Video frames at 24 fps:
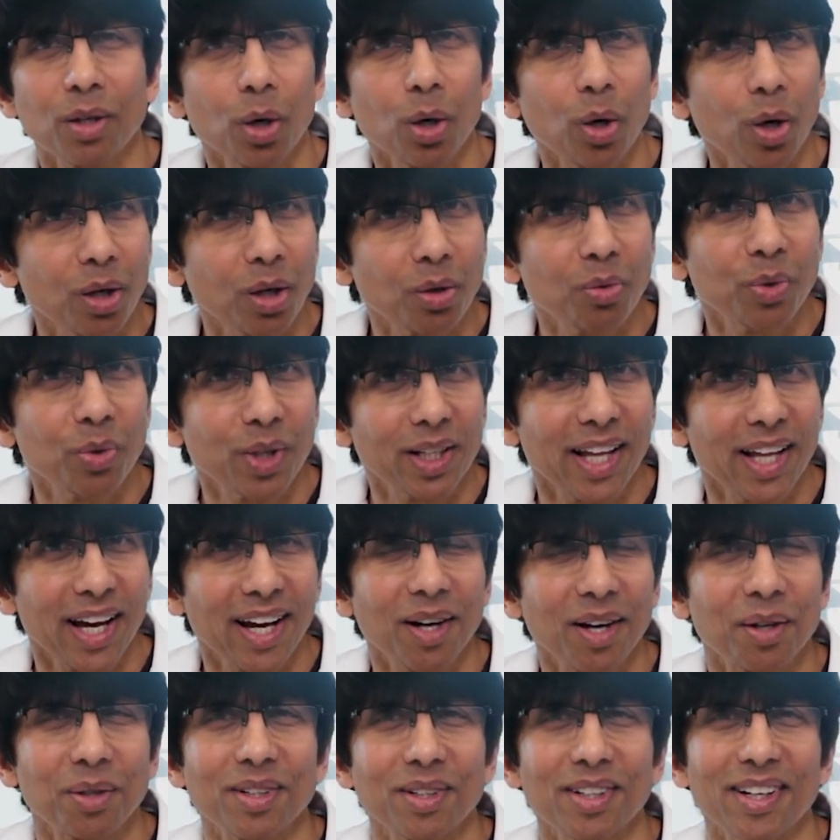or
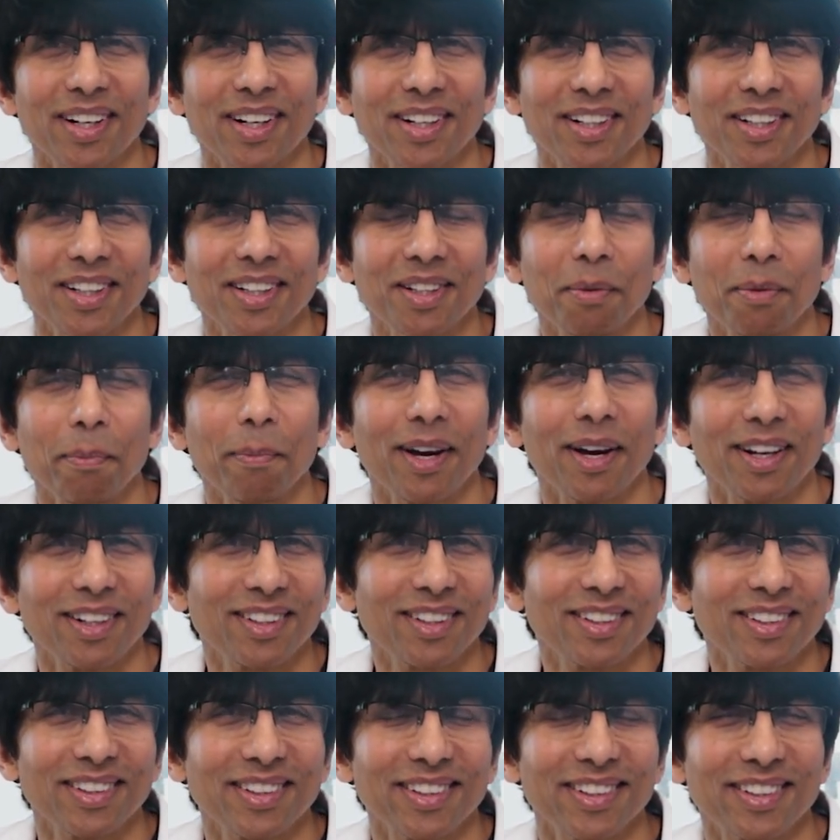without any
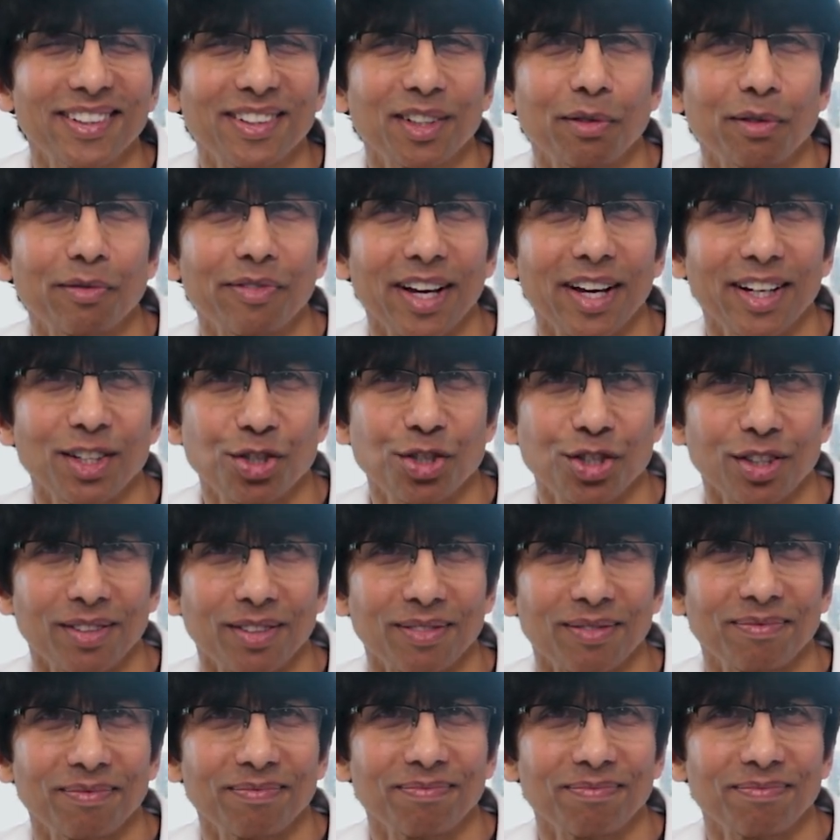medical intervention.